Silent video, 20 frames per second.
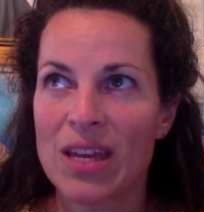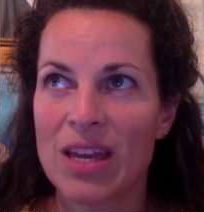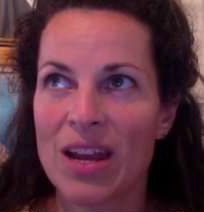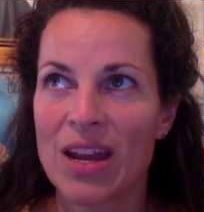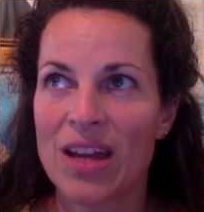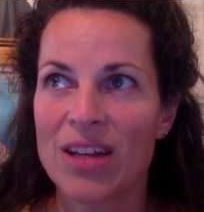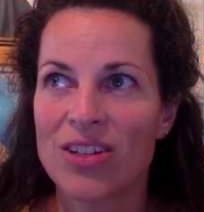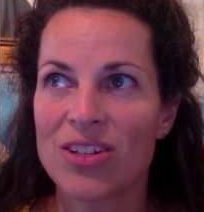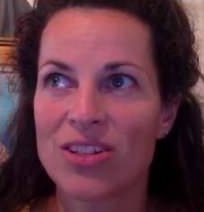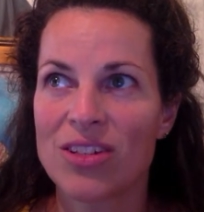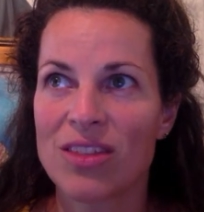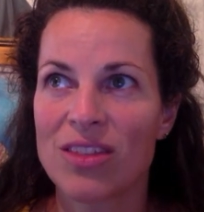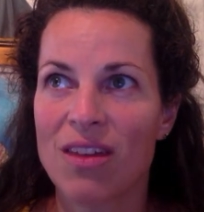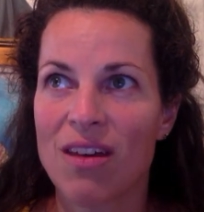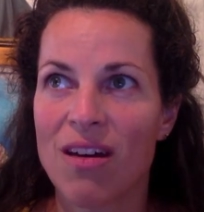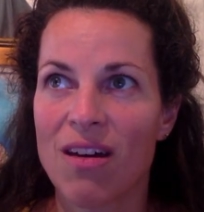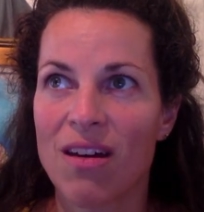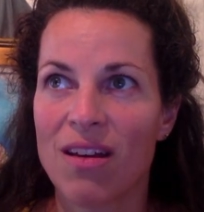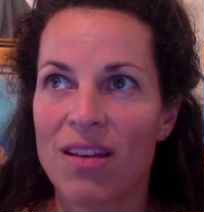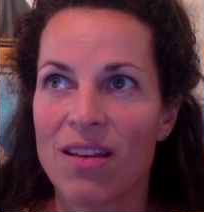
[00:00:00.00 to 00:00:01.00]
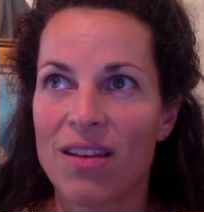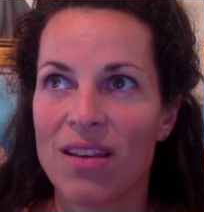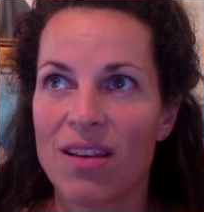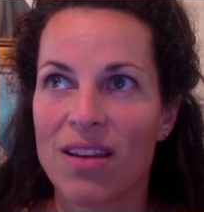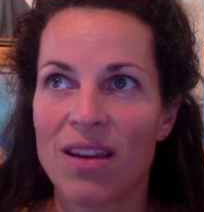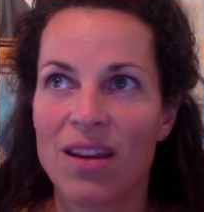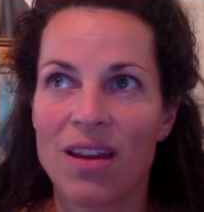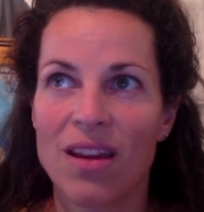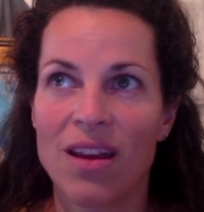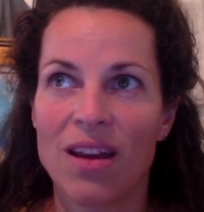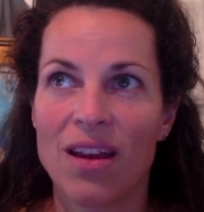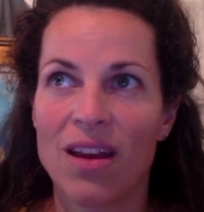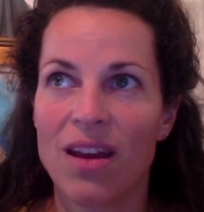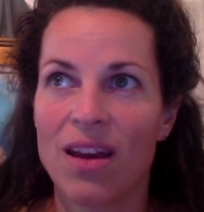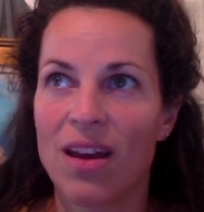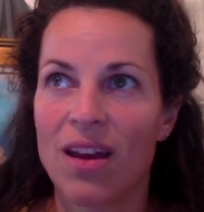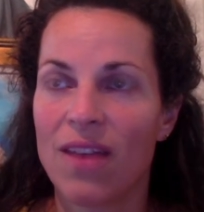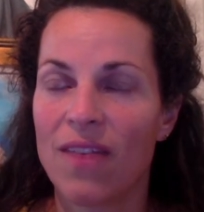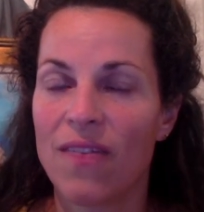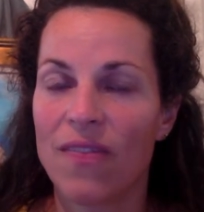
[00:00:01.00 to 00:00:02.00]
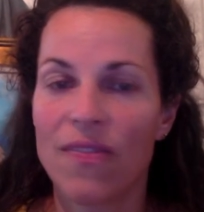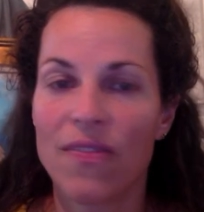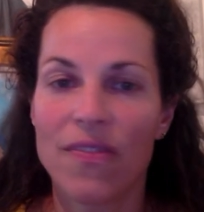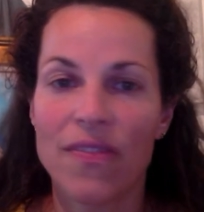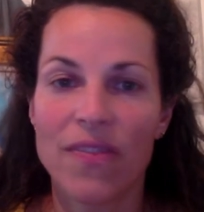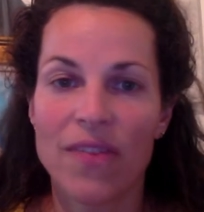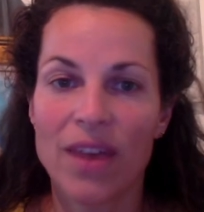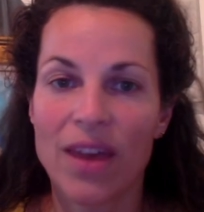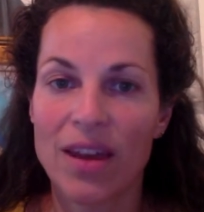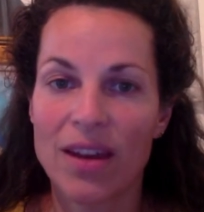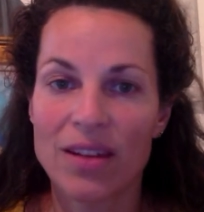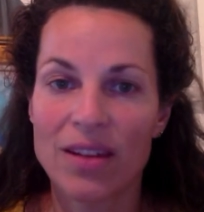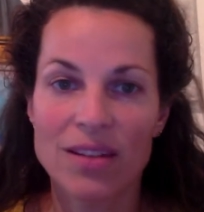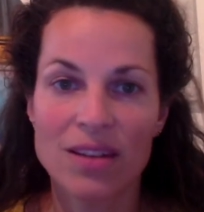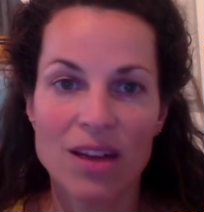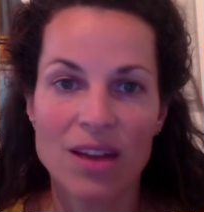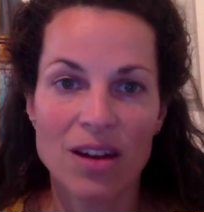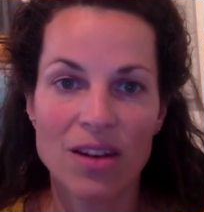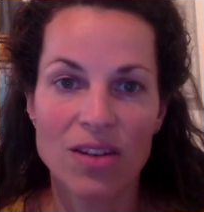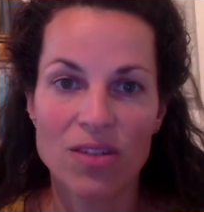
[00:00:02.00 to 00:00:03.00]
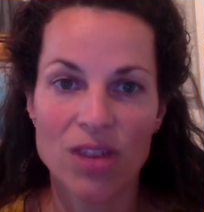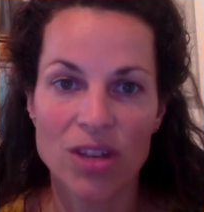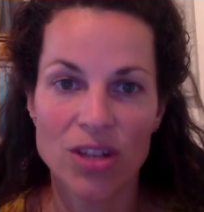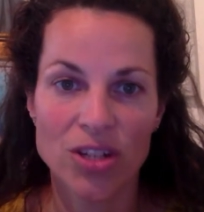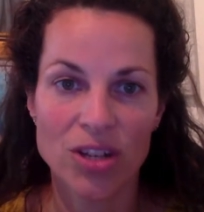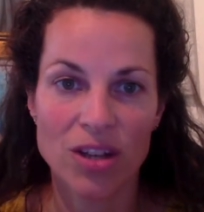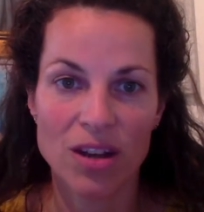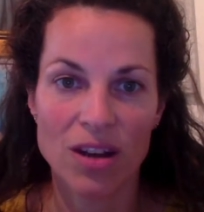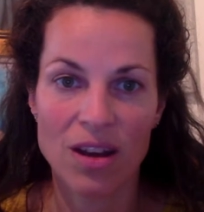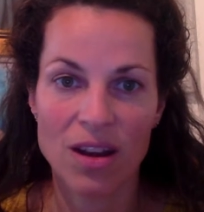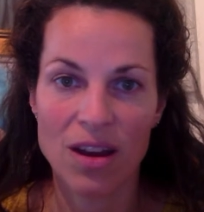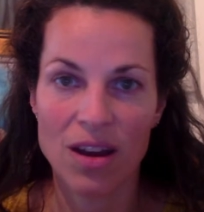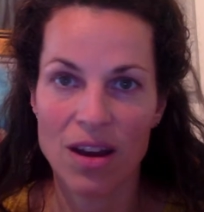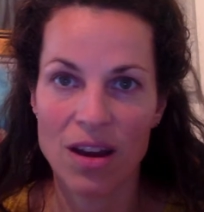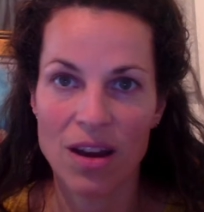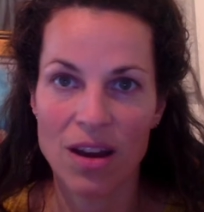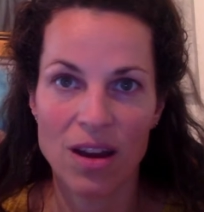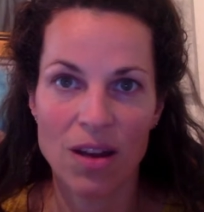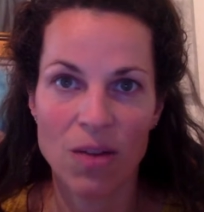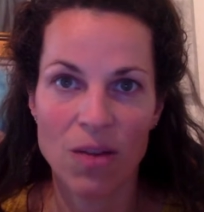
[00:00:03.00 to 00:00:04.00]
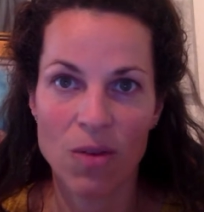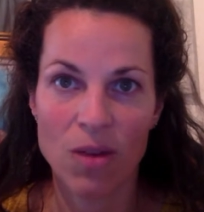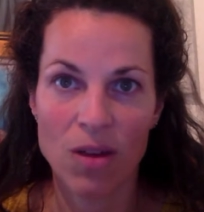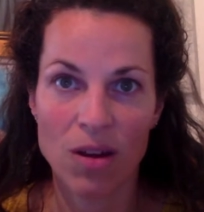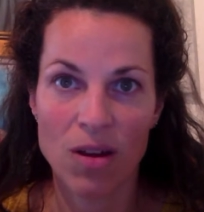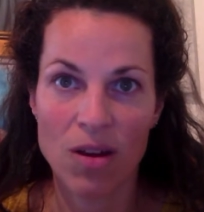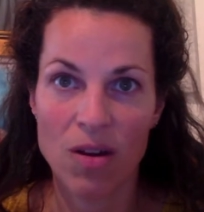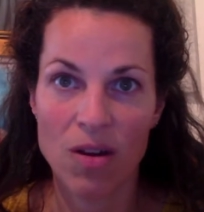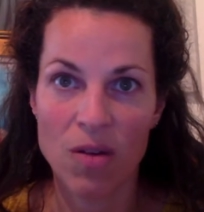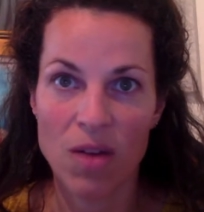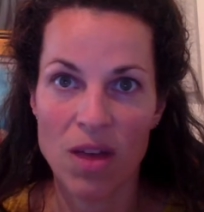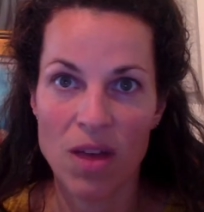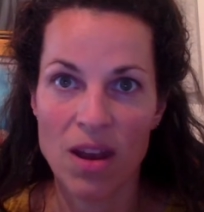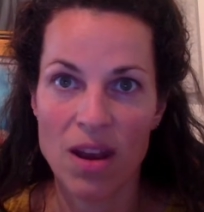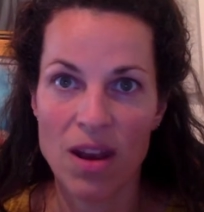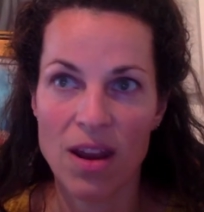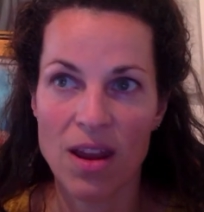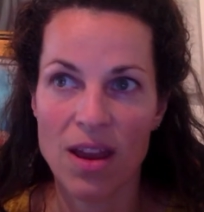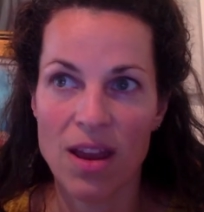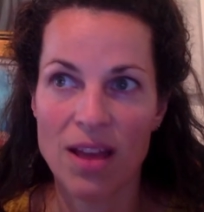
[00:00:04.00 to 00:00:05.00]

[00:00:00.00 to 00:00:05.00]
I just thought, that is not a direction I want to go in.